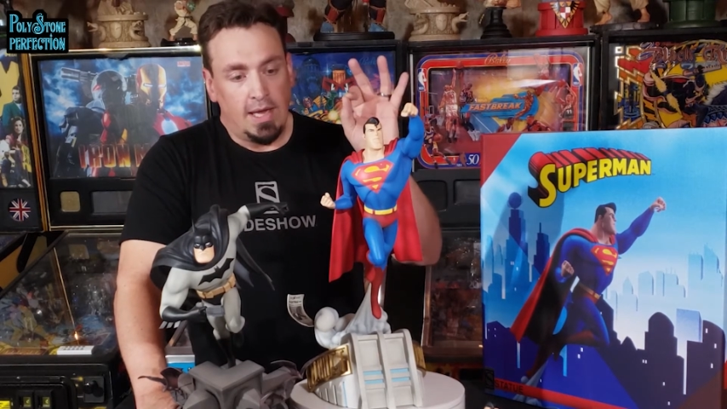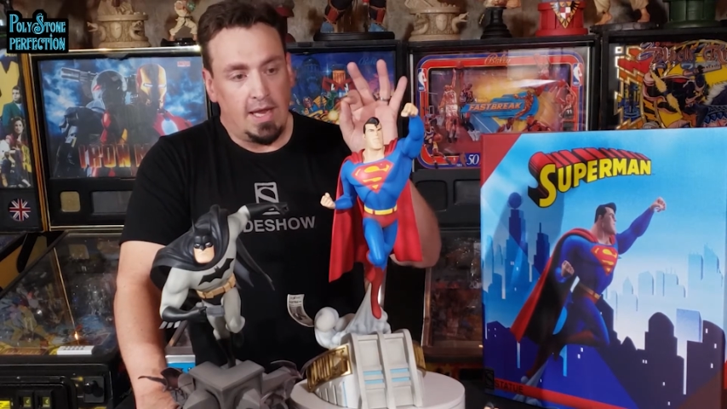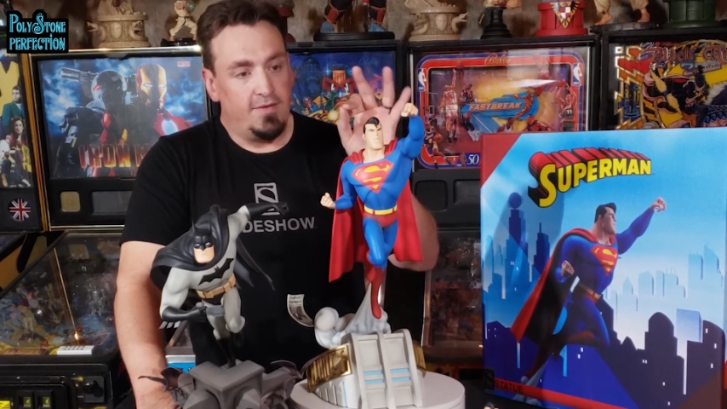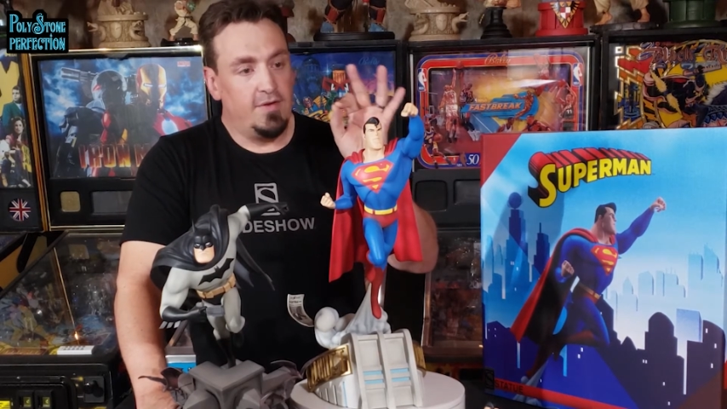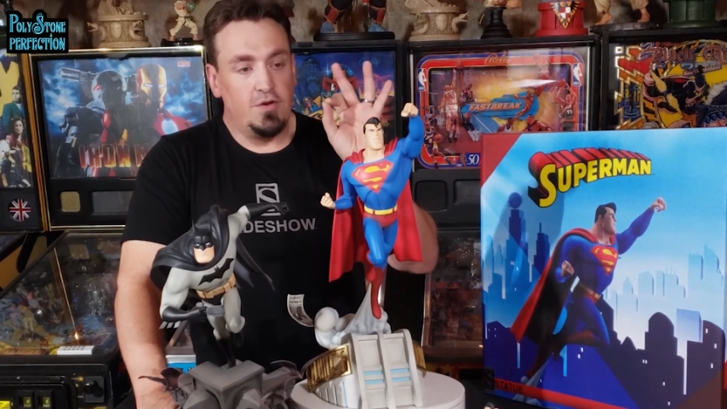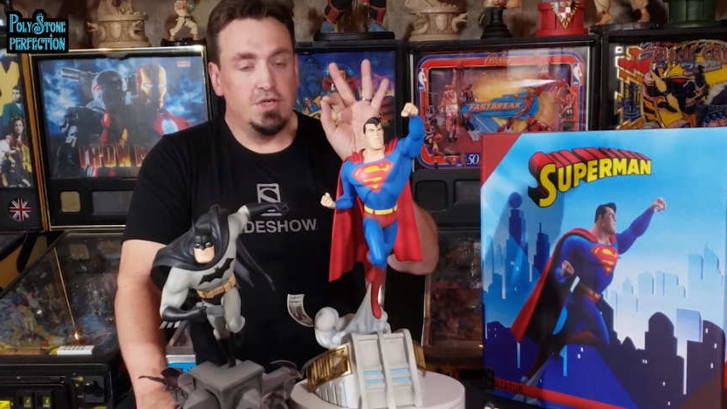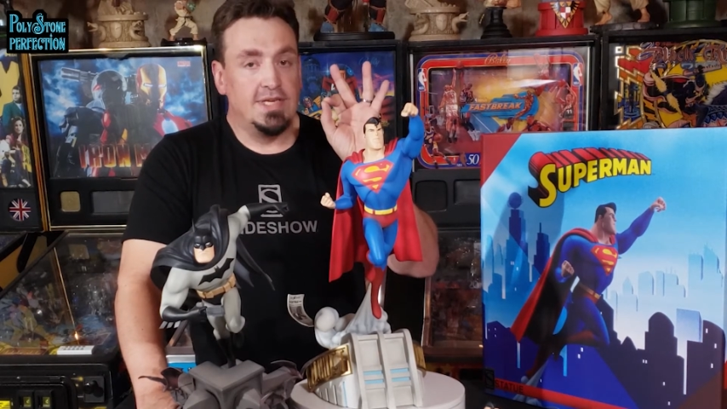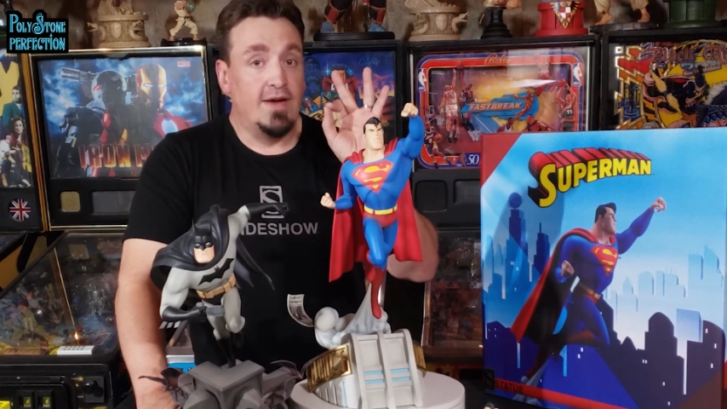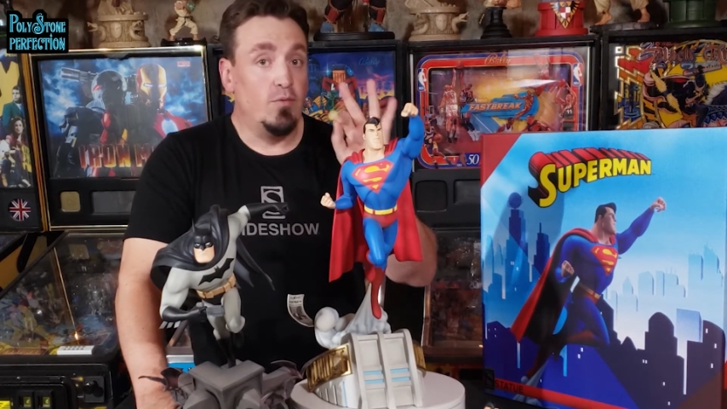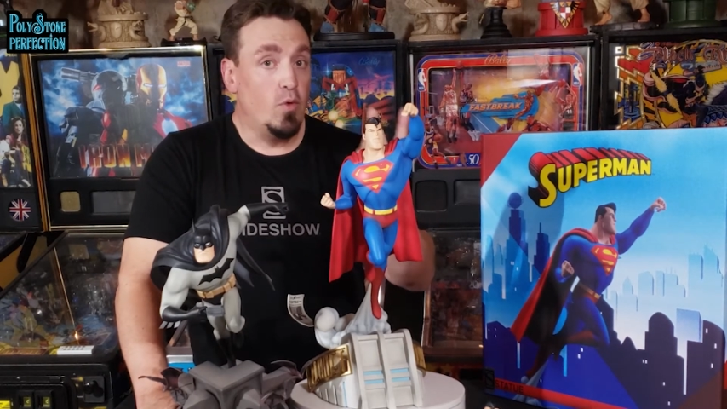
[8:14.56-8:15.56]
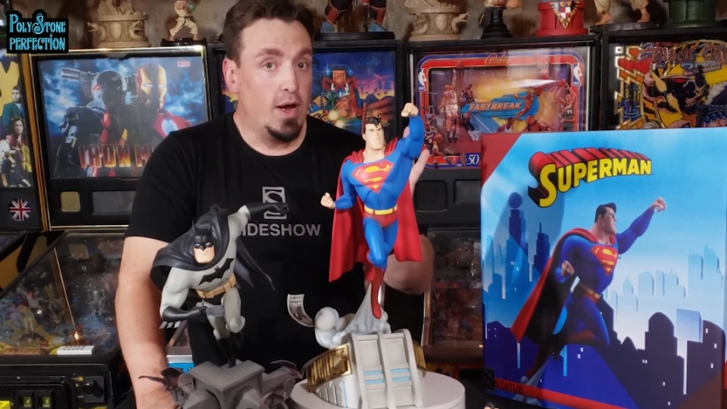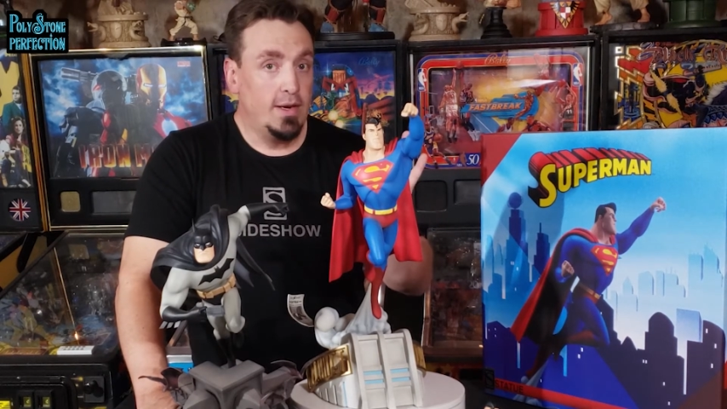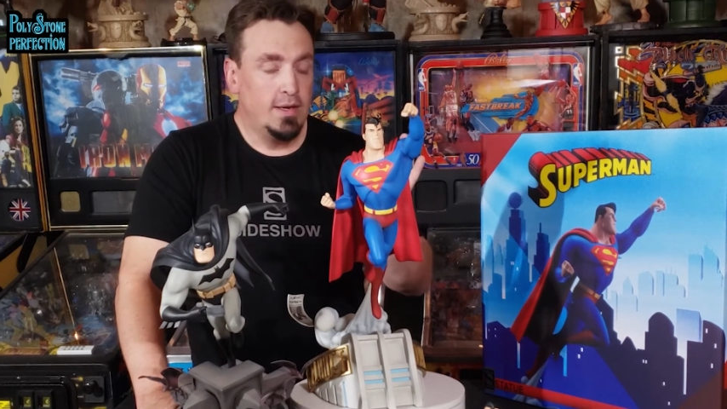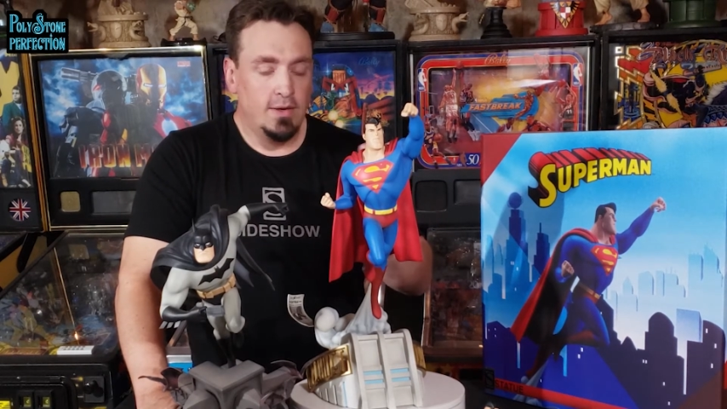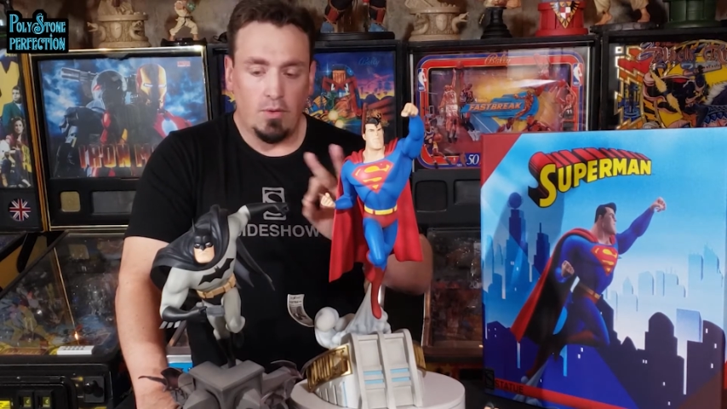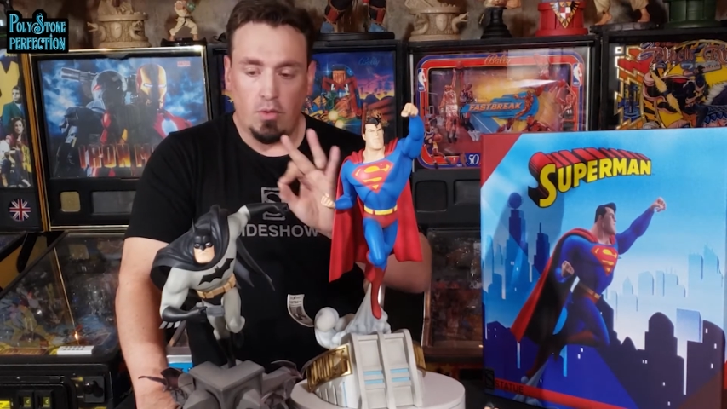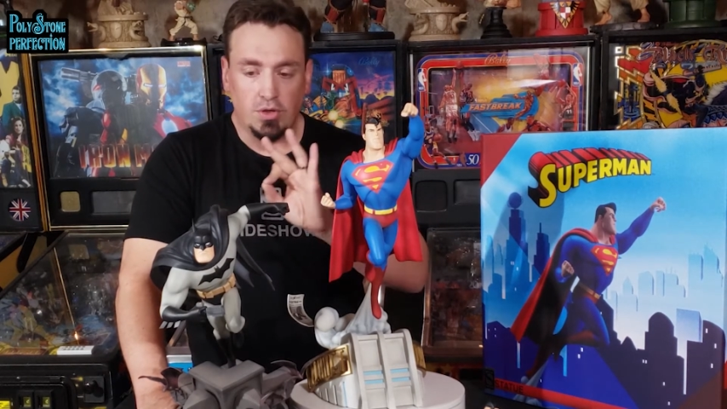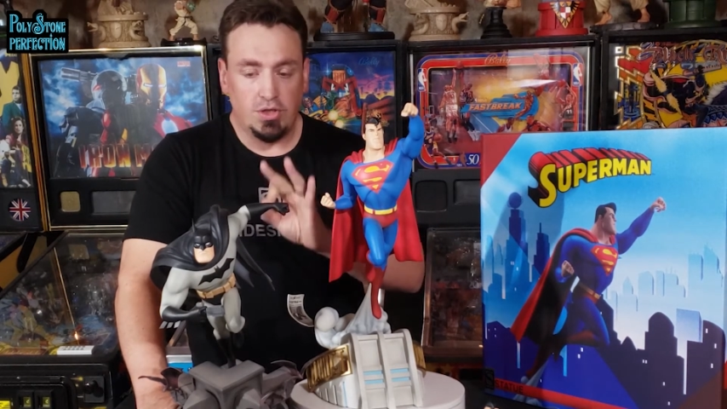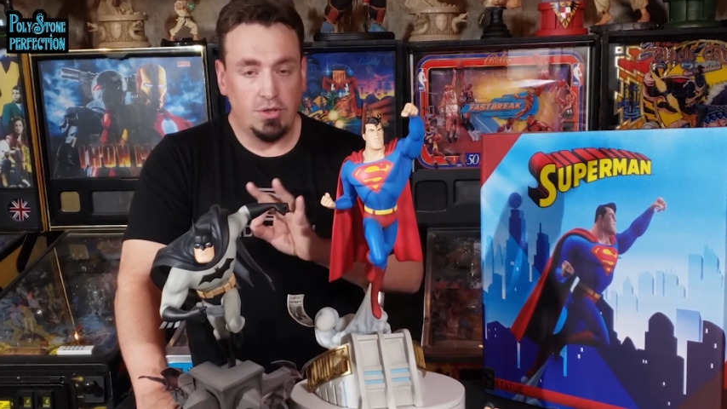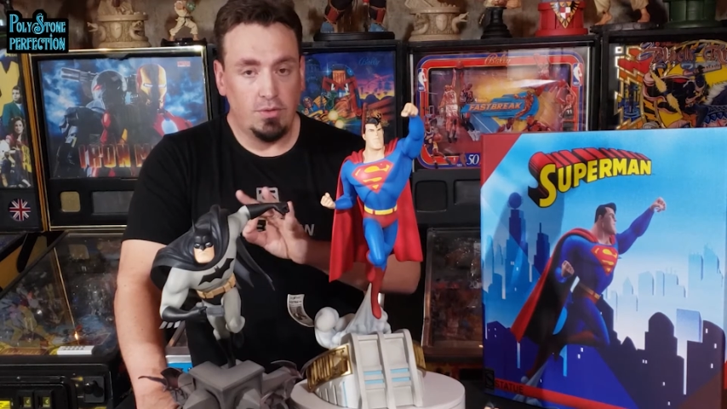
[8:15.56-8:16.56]
even if you just have one or
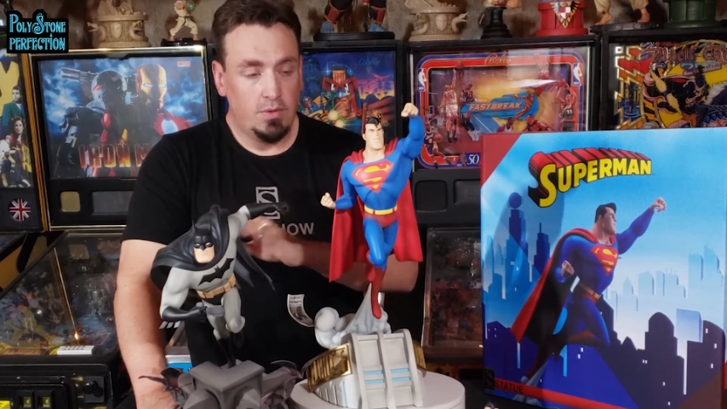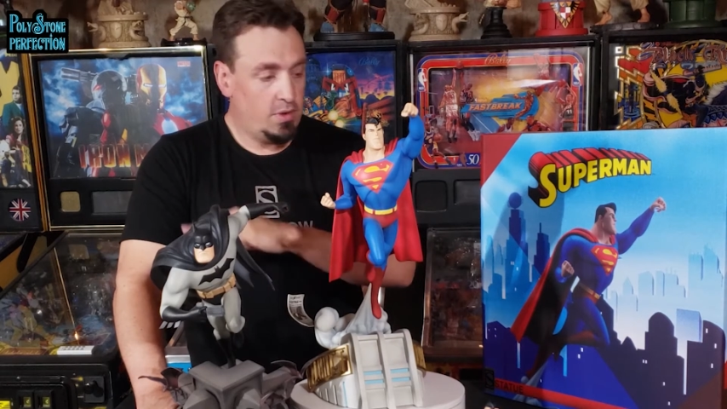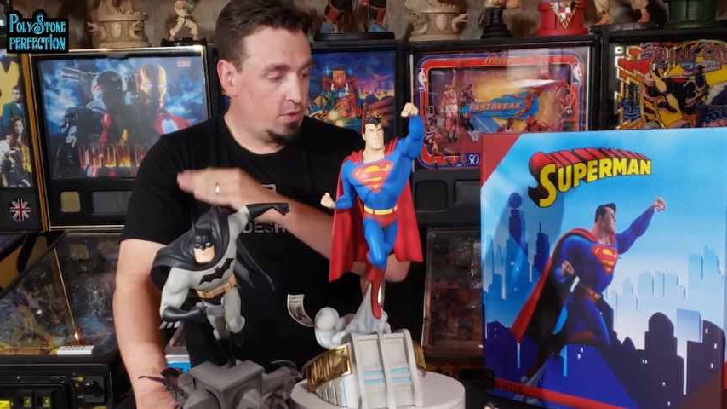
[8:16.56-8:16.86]
two